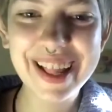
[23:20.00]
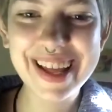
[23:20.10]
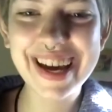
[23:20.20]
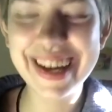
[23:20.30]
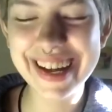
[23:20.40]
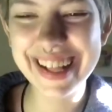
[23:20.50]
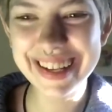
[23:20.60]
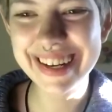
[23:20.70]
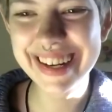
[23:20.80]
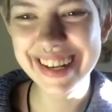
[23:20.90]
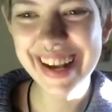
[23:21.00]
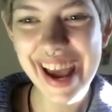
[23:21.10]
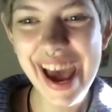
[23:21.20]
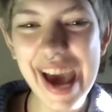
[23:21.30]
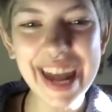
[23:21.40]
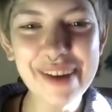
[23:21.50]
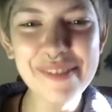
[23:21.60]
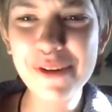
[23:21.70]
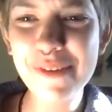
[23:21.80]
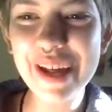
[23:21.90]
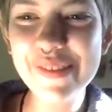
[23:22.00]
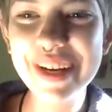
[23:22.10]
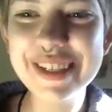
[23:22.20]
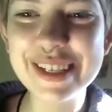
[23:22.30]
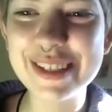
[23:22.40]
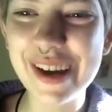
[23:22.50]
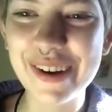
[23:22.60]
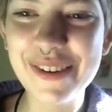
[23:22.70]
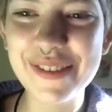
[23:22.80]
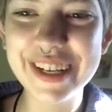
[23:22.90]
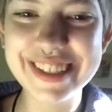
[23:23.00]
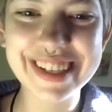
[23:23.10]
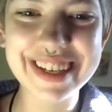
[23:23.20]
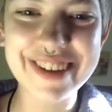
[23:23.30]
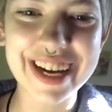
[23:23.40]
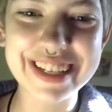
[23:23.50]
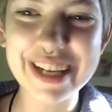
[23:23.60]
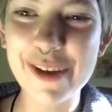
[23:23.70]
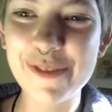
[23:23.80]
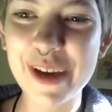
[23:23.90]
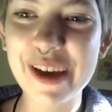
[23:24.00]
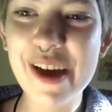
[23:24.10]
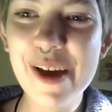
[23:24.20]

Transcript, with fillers: and I'm like, what what is this universally trying to tell me?